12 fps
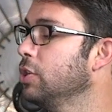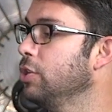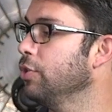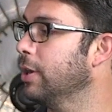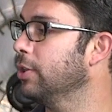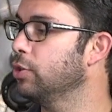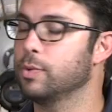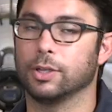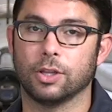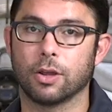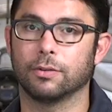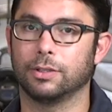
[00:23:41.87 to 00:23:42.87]
You can do a
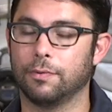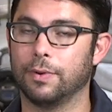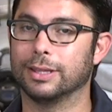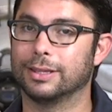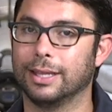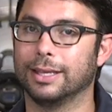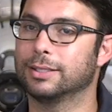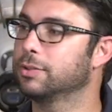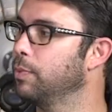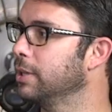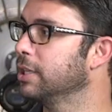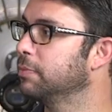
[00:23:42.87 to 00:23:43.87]
lot of different things
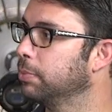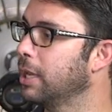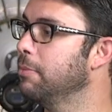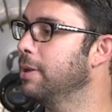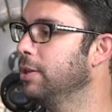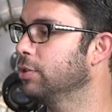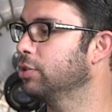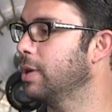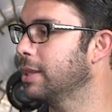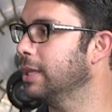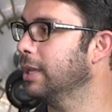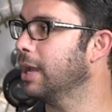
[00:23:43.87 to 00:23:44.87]
with display menu. So I
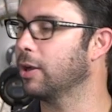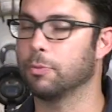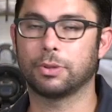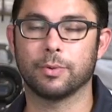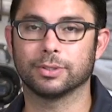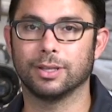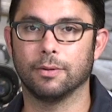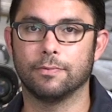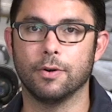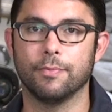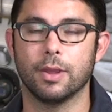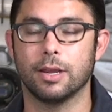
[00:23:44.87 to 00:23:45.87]
hope that was
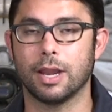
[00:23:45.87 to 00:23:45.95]
helpful.